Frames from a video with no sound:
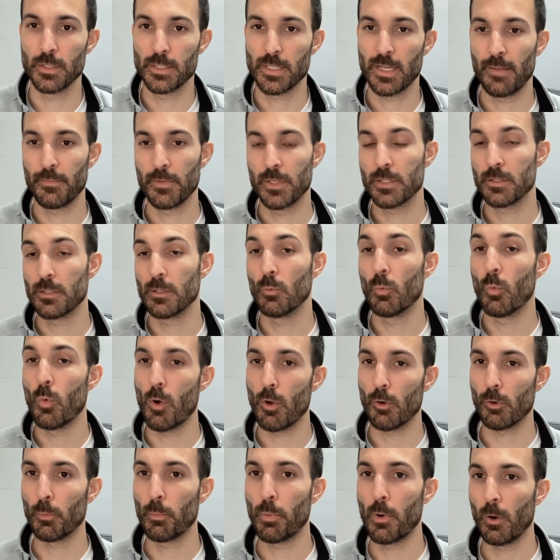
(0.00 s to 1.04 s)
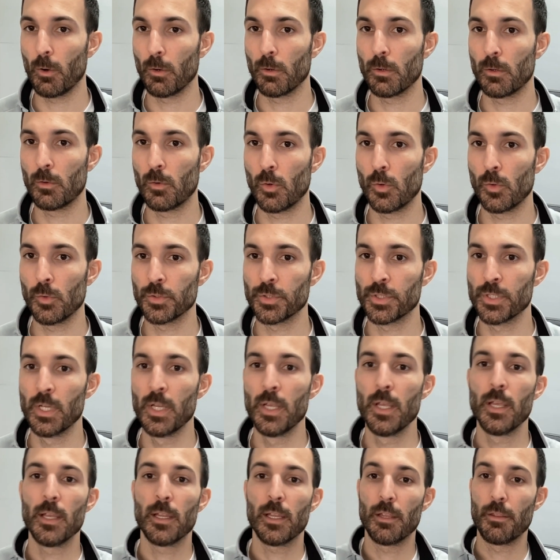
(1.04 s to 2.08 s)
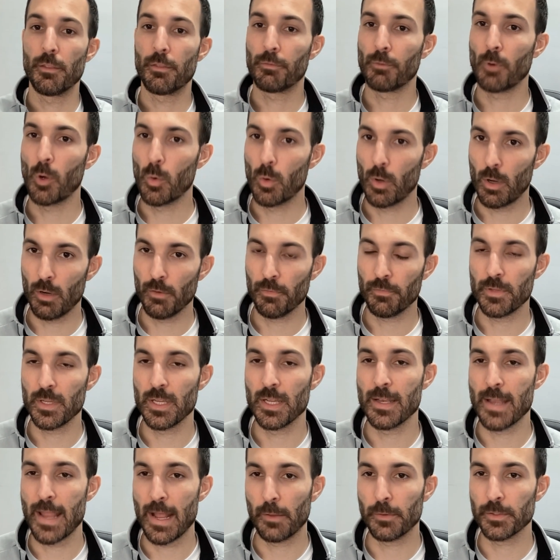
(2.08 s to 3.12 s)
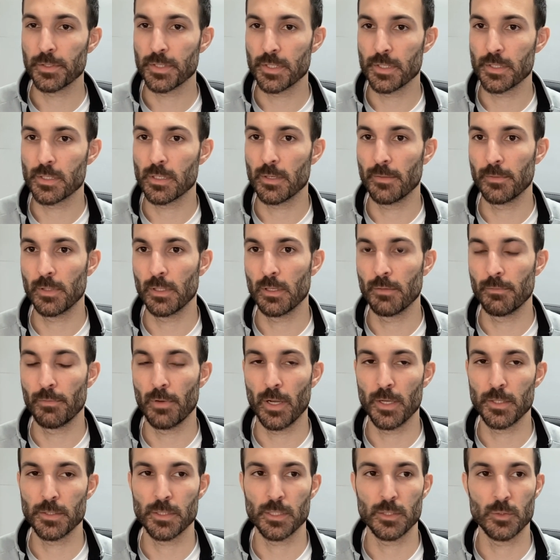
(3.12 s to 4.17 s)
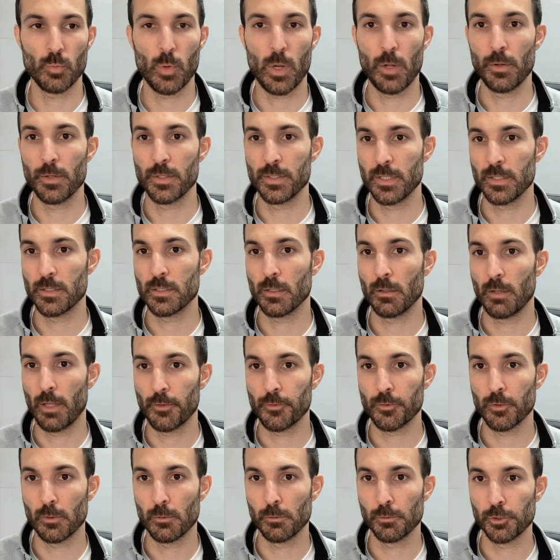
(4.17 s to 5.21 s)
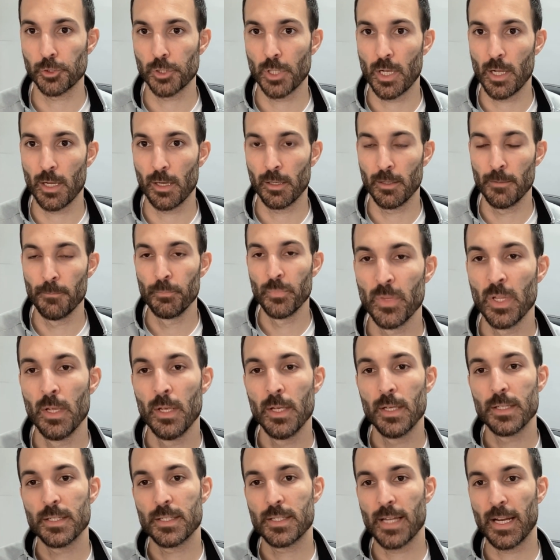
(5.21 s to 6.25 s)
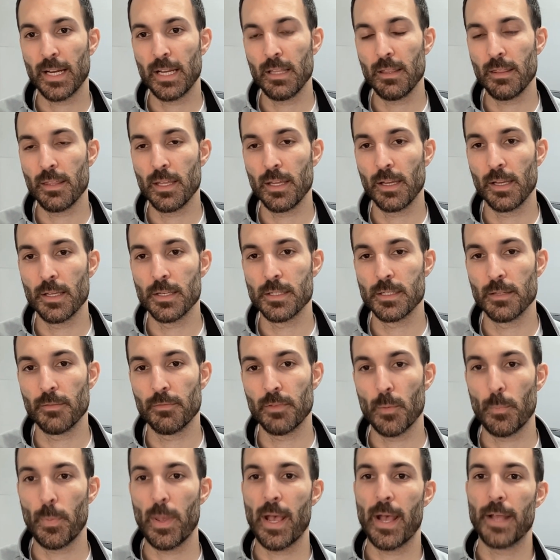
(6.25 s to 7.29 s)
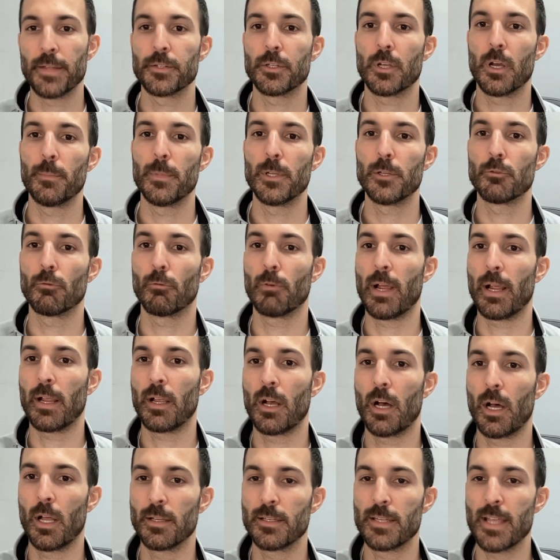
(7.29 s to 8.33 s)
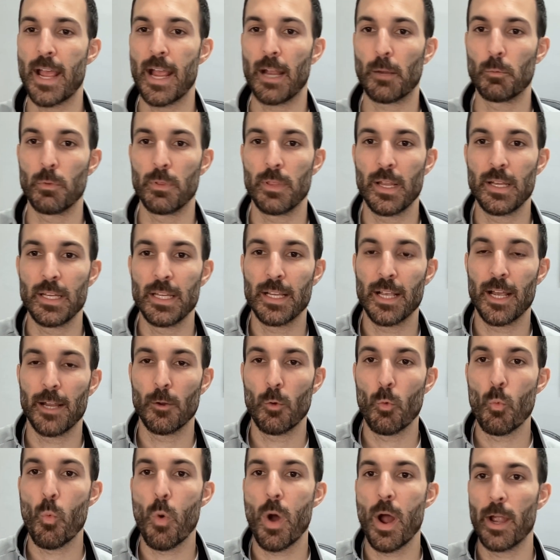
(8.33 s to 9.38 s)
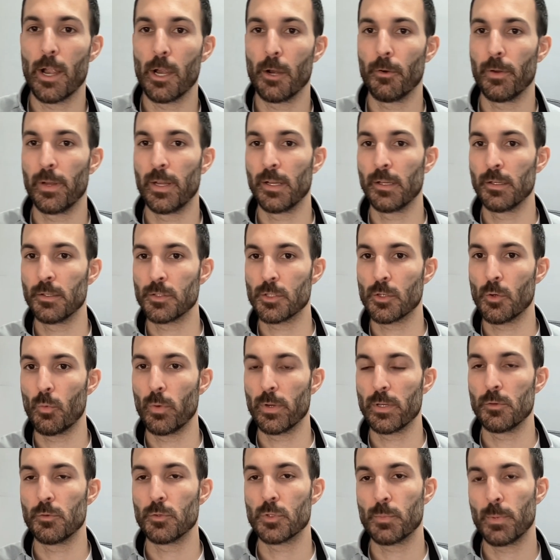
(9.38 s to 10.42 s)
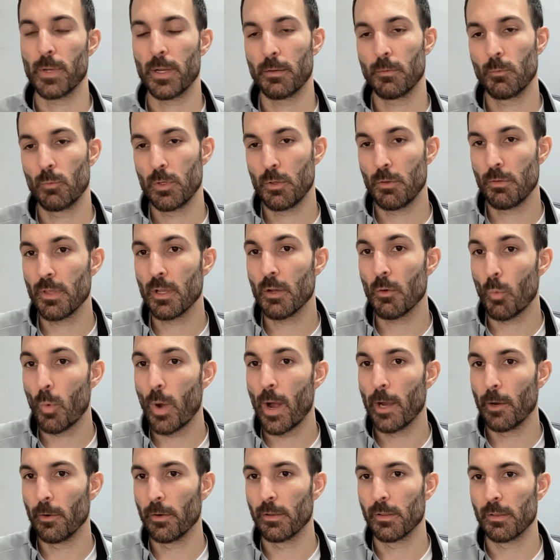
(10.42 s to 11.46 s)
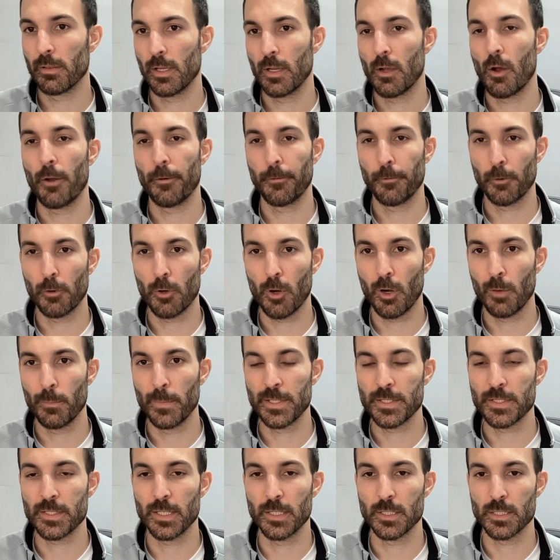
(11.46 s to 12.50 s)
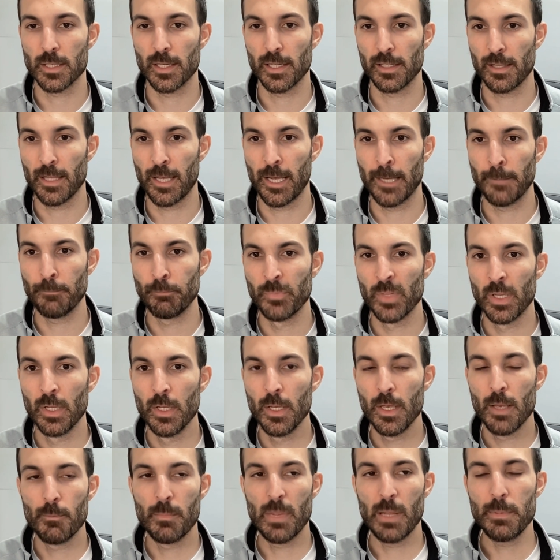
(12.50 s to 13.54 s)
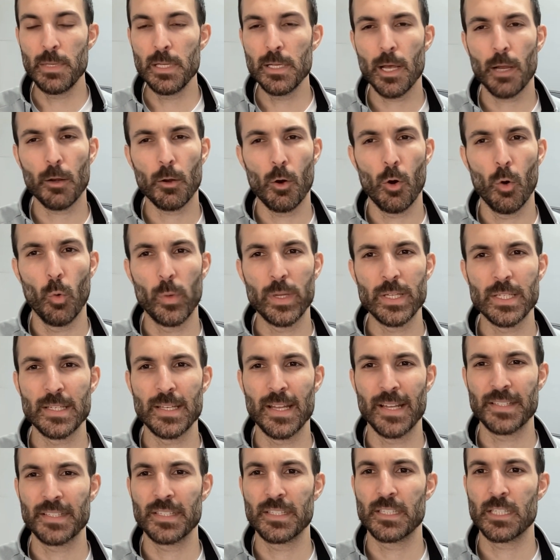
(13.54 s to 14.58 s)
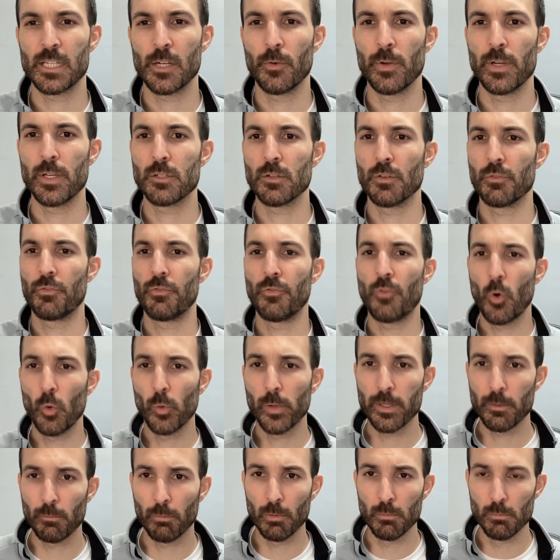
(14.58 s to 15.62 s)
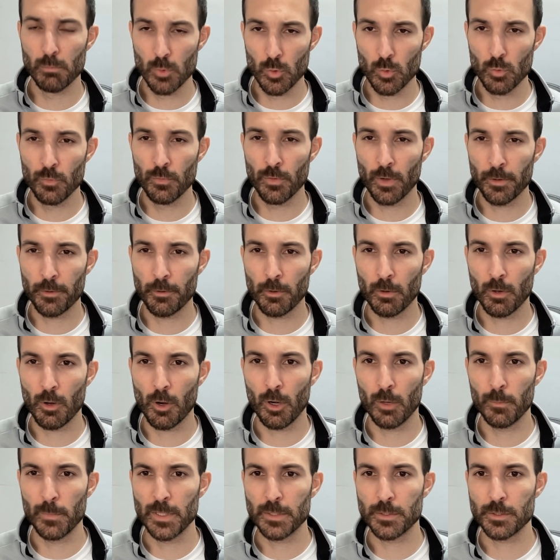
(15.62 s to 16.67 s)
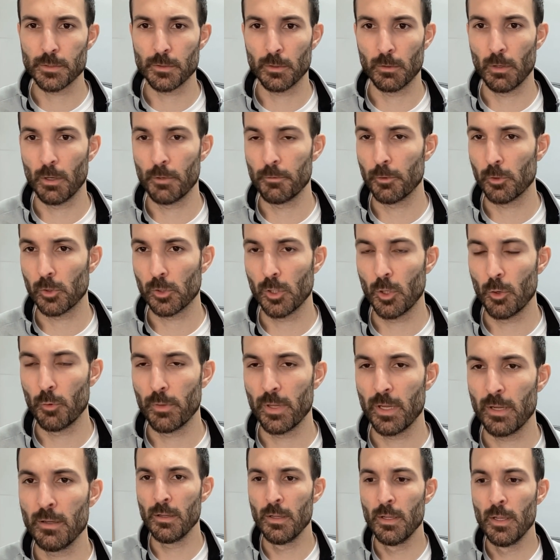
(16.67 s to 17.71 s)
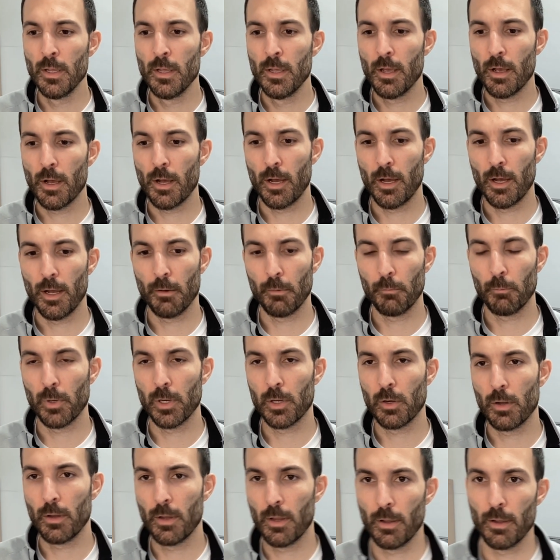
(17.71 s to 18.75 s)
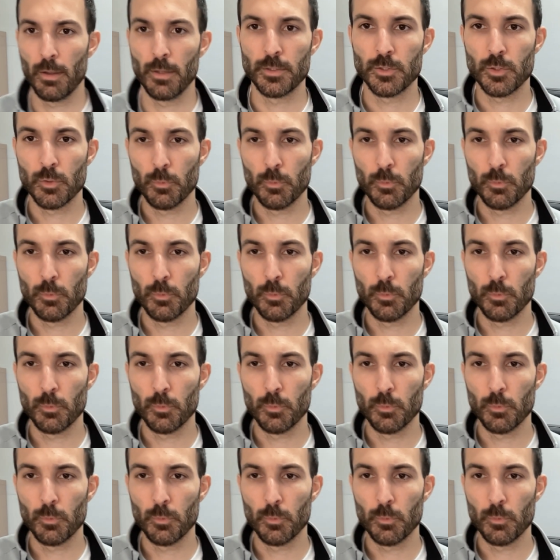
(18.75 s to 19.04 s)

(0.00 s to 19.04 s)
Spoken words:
obviously water particles can throw off the analysis of the device as well as its electrical shock. Second thing is if the pads come in direct contact with any kind of wiring. So when you think of wiring, think undergarments, things like that. Maybe not always necessary to fully remove undergarments or underclothing to